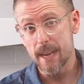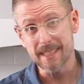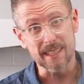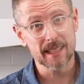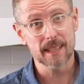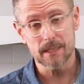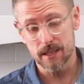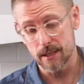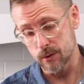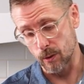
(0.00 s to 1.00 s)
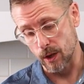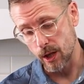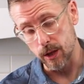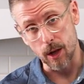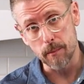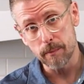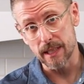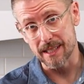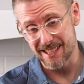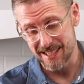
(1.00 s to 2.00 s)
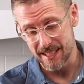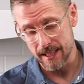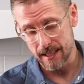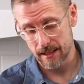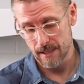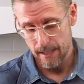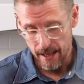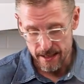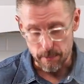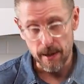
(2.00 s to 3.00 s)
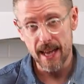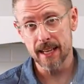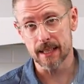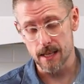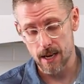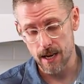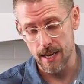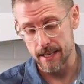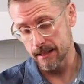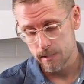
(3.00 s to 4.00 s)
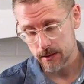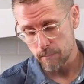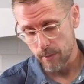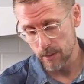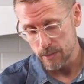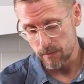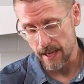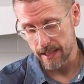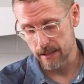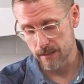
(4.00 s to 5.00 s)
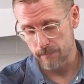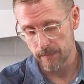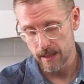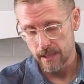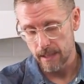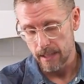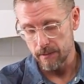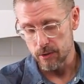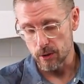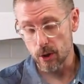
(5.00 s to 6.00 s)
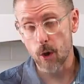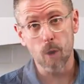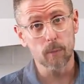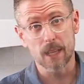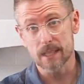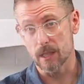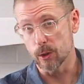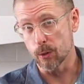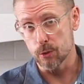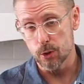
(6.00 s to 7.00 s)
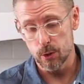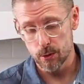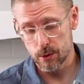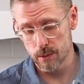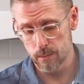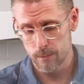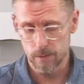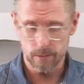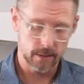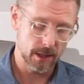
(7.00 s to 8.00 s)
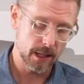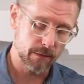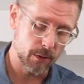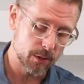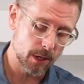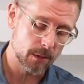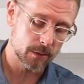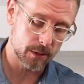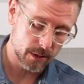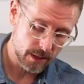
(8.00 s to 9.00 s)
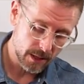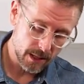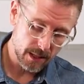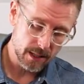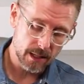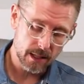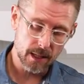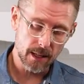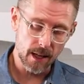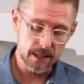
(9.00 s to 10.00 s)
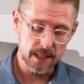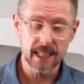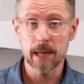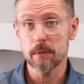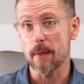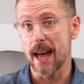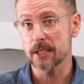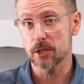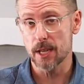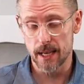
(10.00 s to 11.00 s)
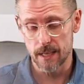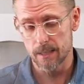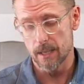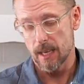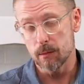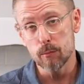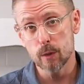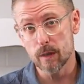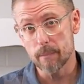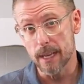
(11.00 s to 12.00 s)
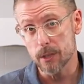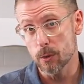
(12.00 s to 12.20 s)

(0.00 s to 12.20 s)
has the tendency to sort of clump and stick. As the pan gets hot, some parts of that can kind of start to caramelize a little too soon if you don't constantly keep them agitated and moving back